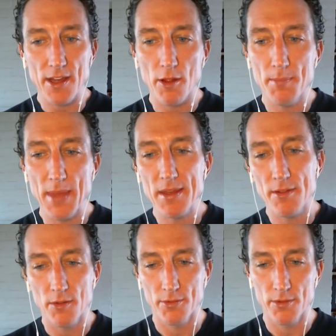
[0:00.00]
And the other, maybe
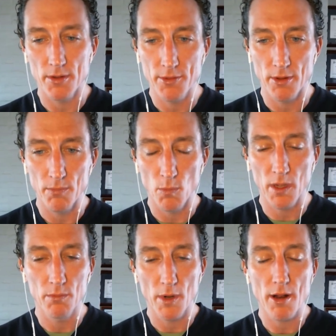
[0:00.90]
the, the, the
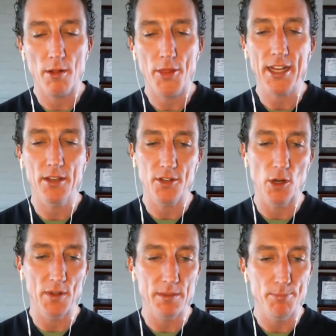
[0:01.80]
one, one other thing is,
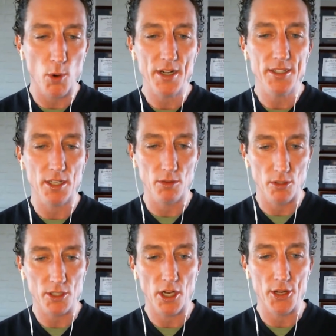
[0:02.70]
you know, it's important to
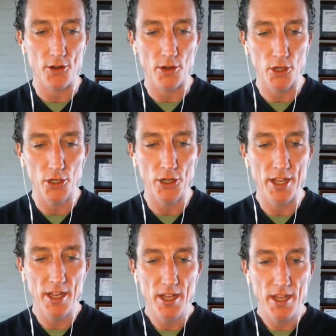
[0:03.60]
look under the
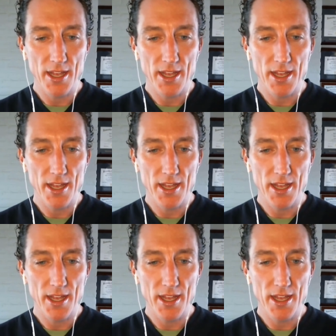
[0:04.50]
hood